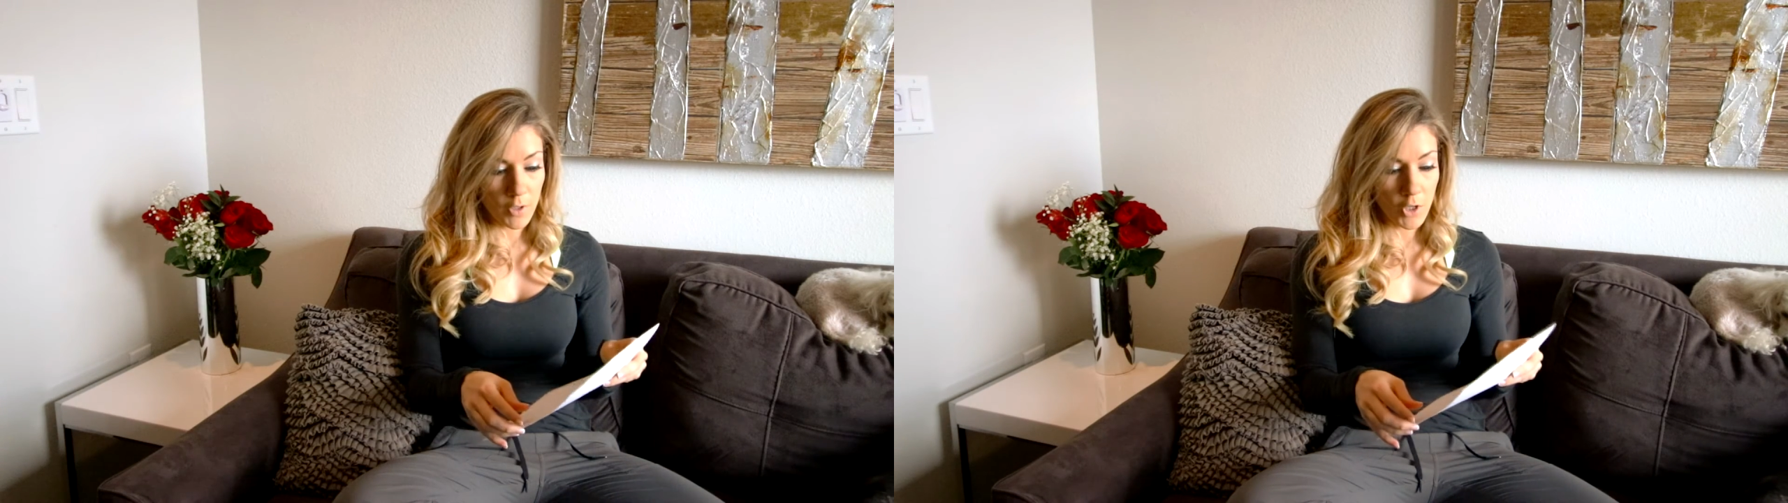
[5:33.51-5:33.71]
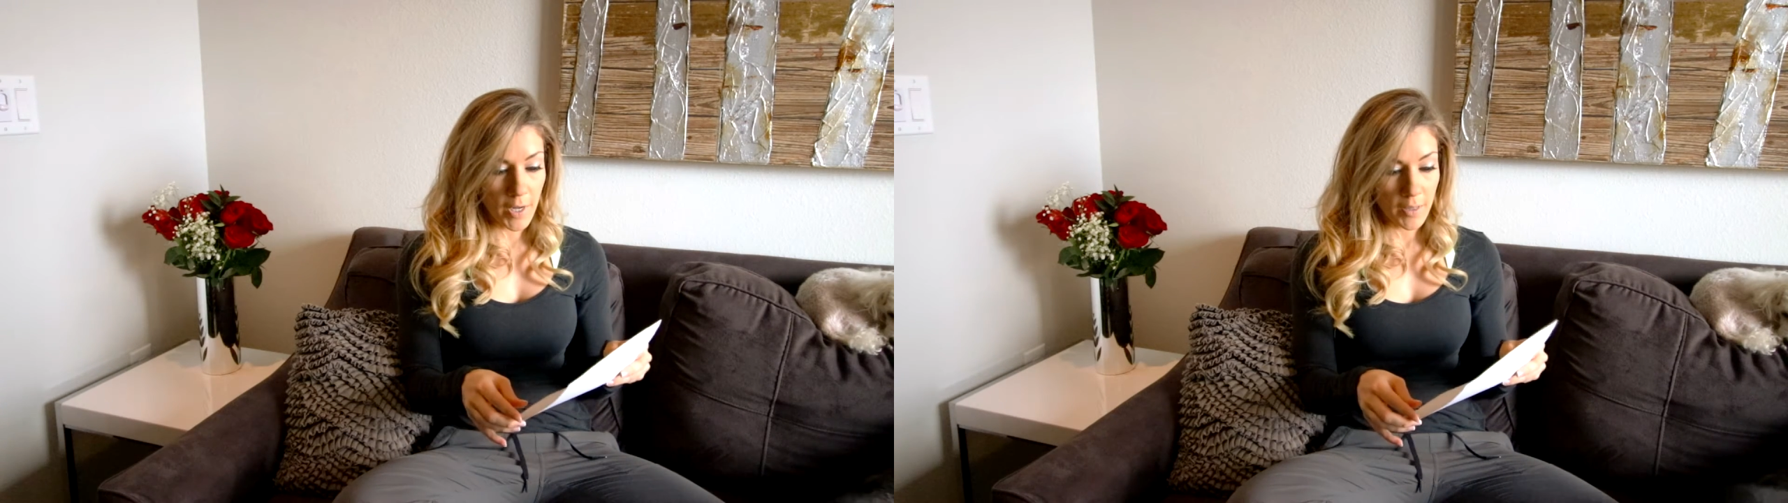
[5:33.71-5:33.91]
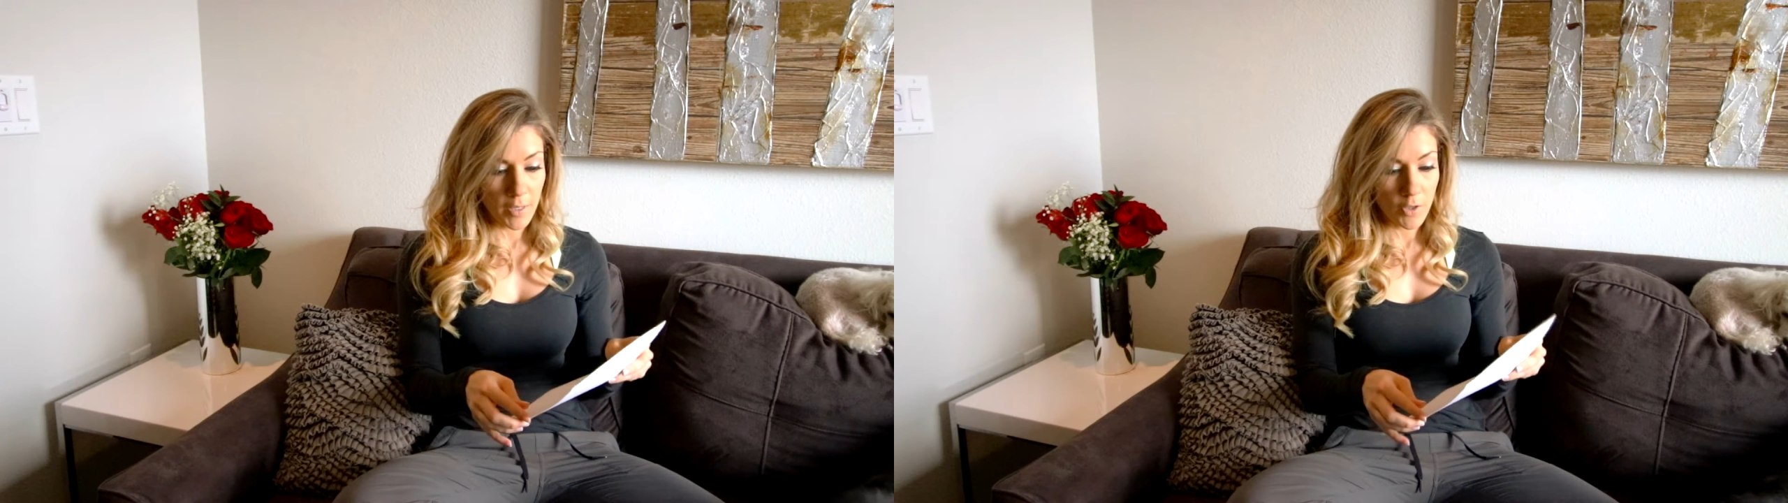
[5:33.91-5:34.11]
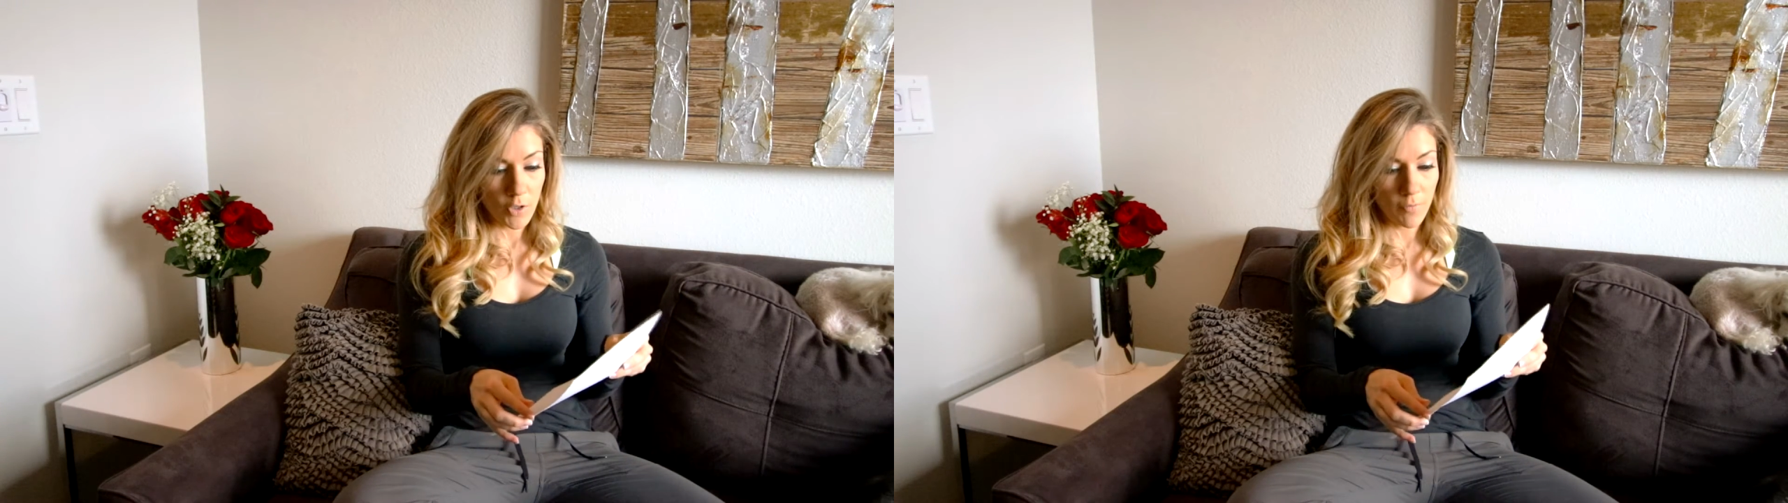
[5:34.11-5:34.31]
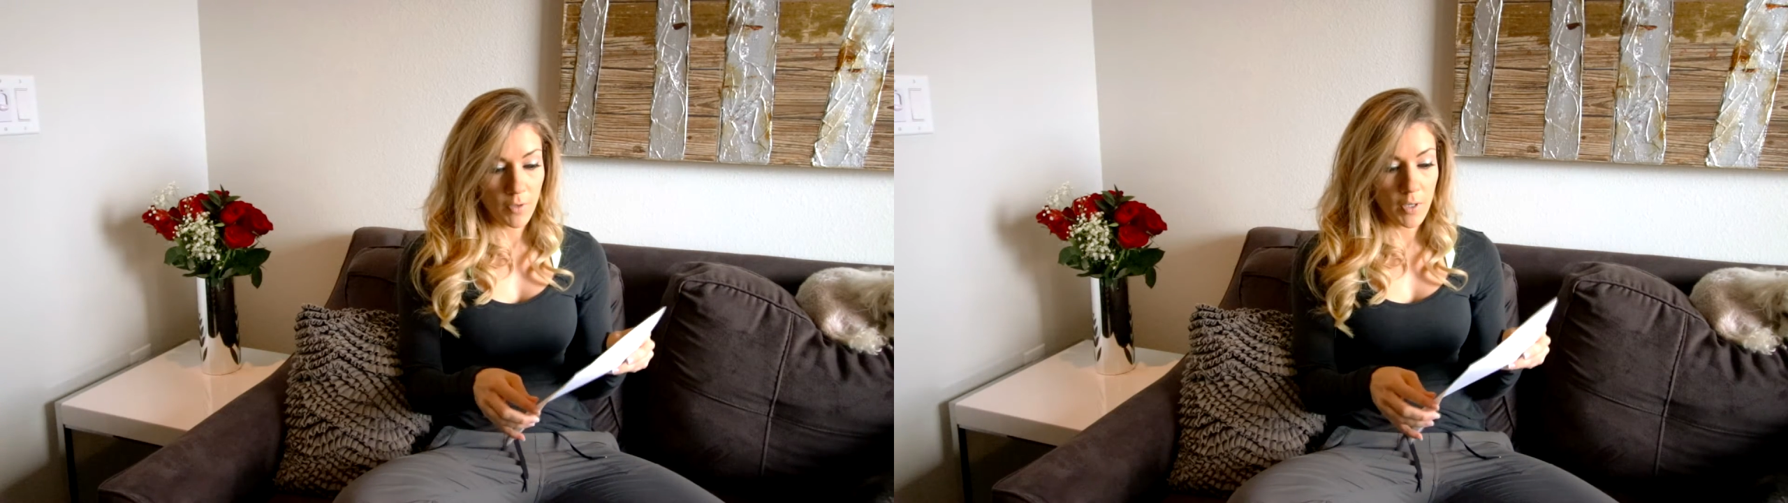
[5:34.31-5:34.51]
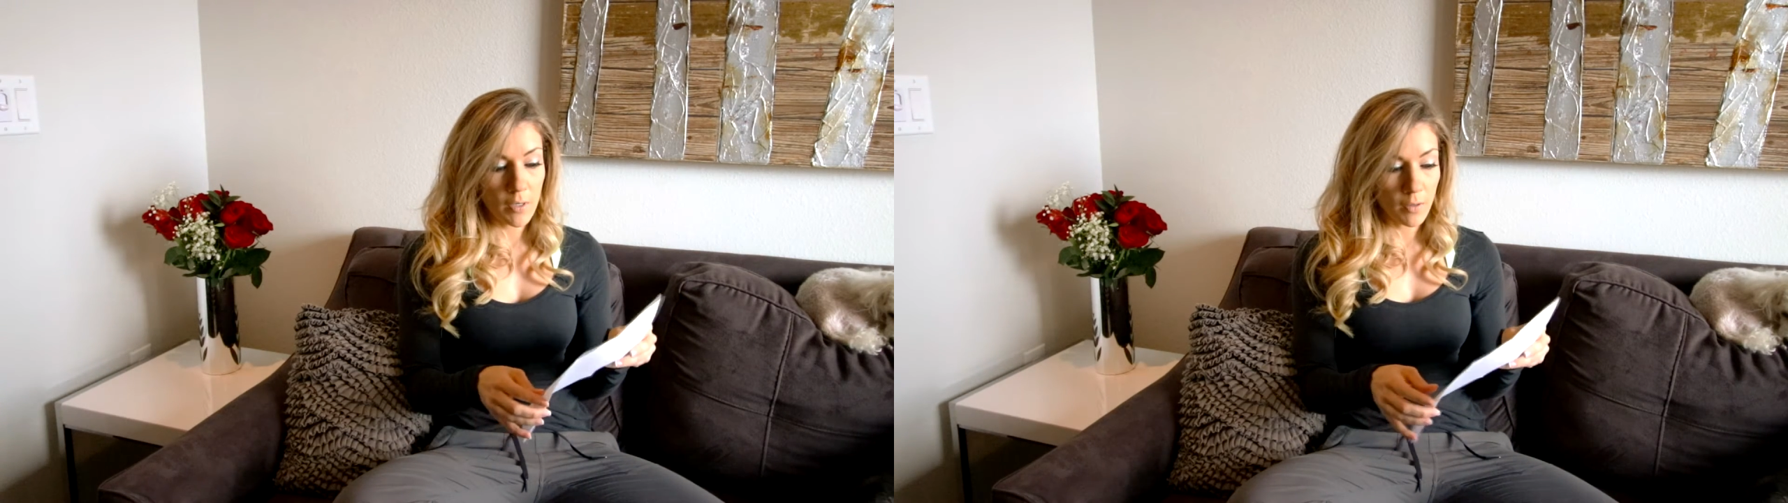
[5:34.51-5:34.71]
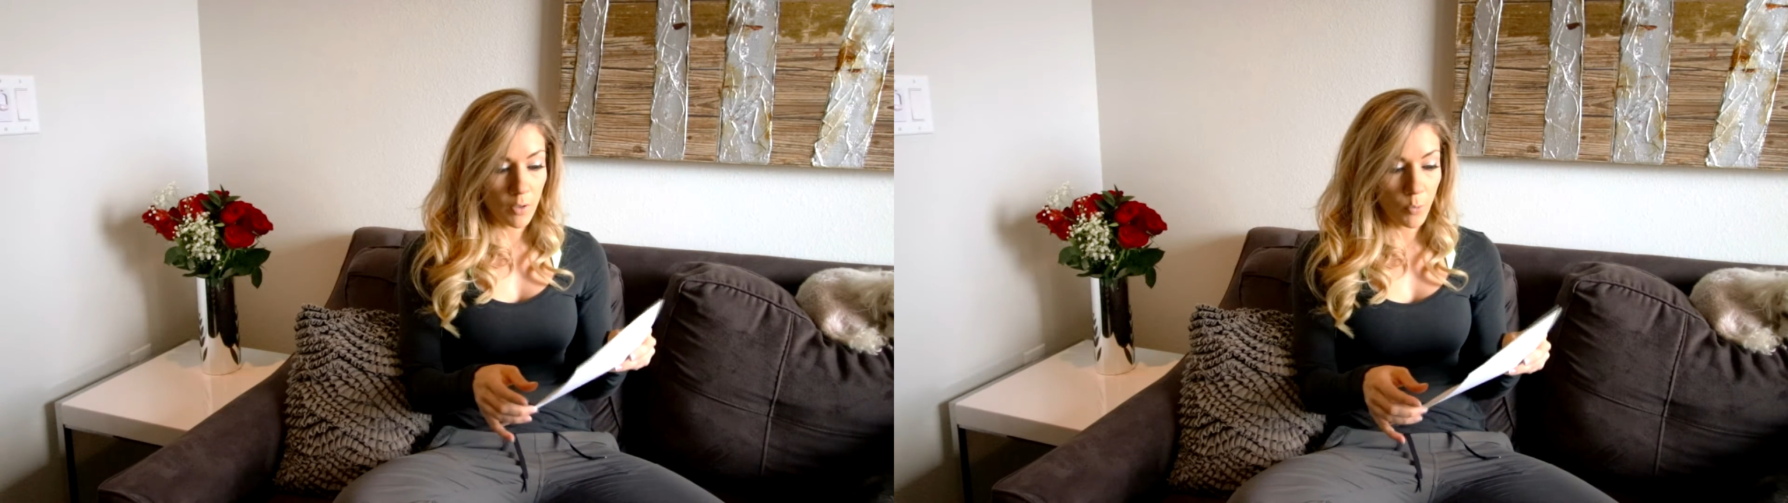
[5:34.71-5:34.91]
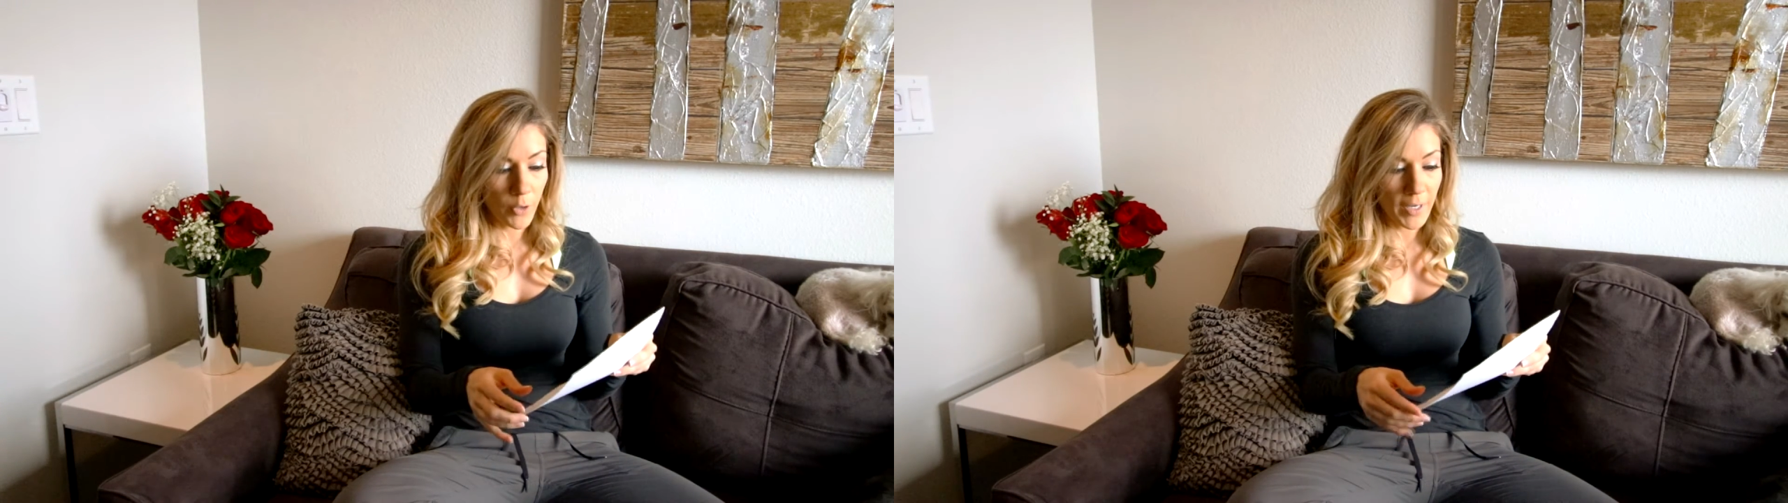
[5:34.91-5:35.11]
challenge if you need a
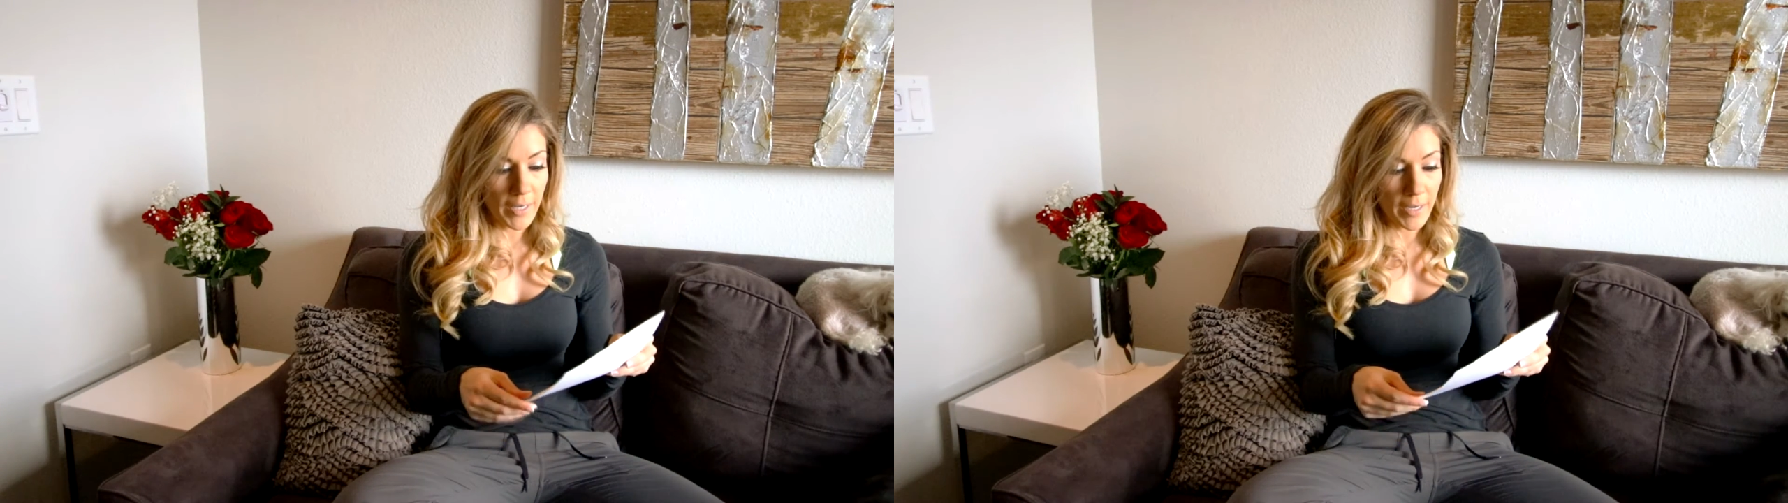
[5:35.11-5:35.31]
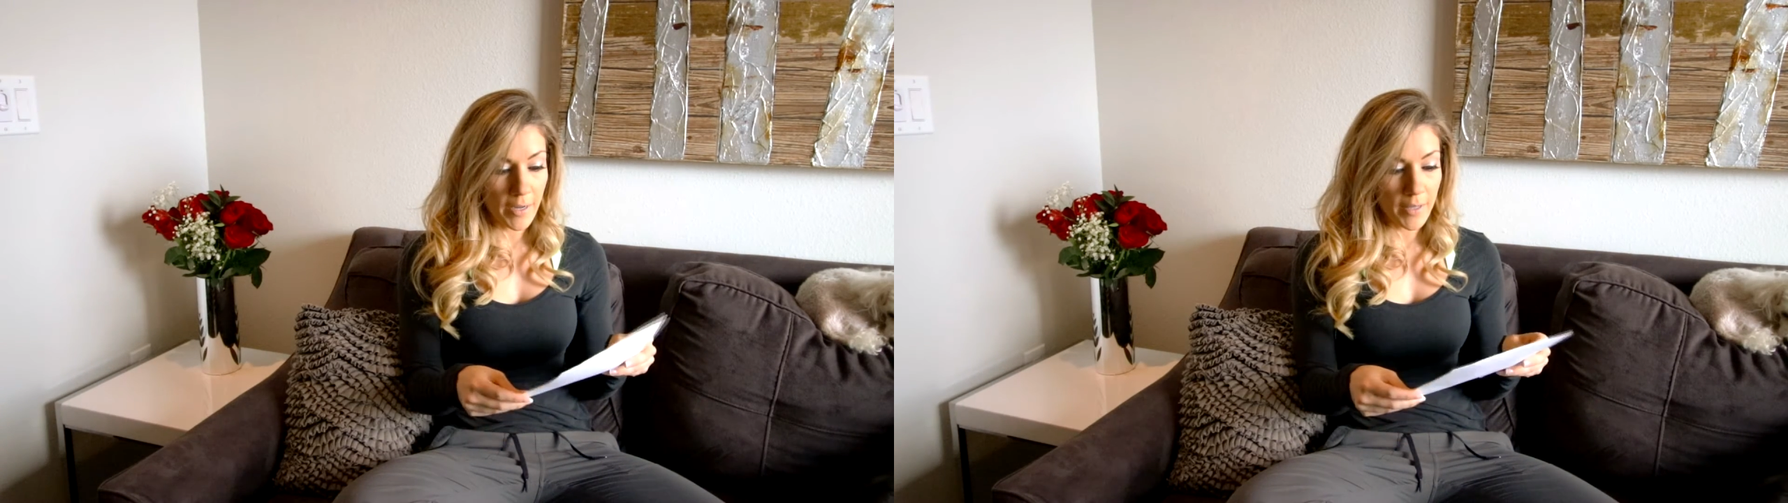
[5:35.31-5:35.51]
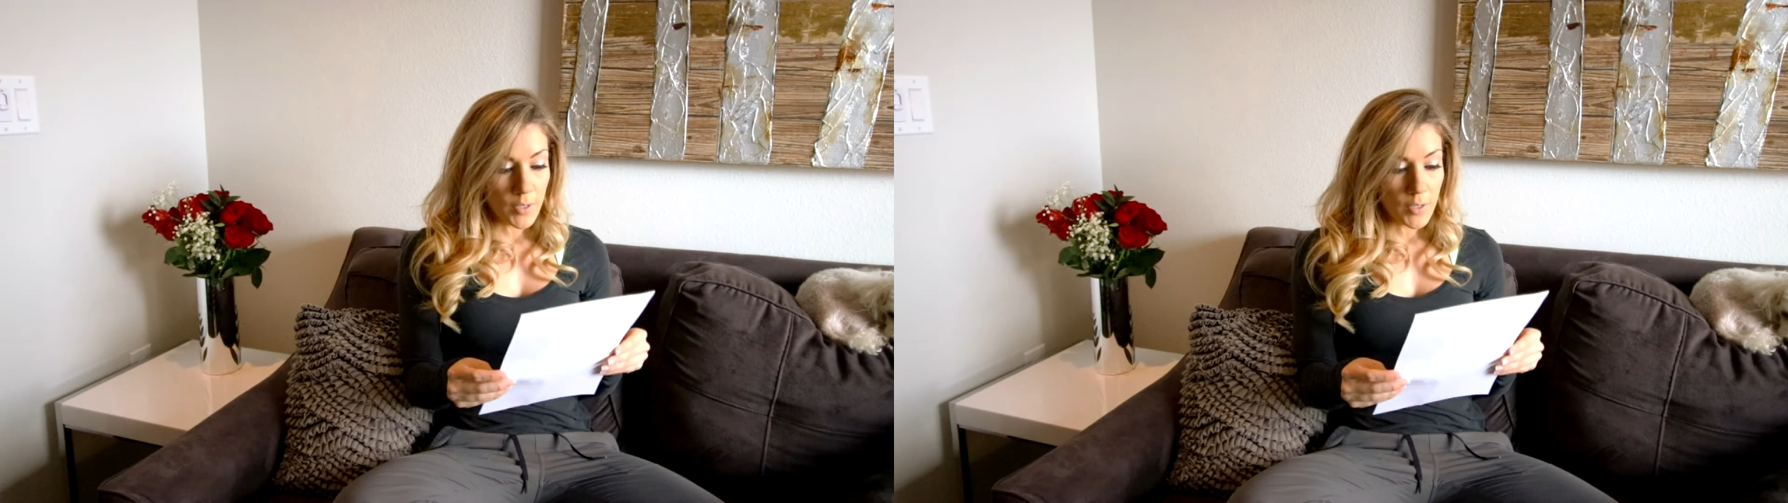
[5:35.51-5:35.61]
little more guidance.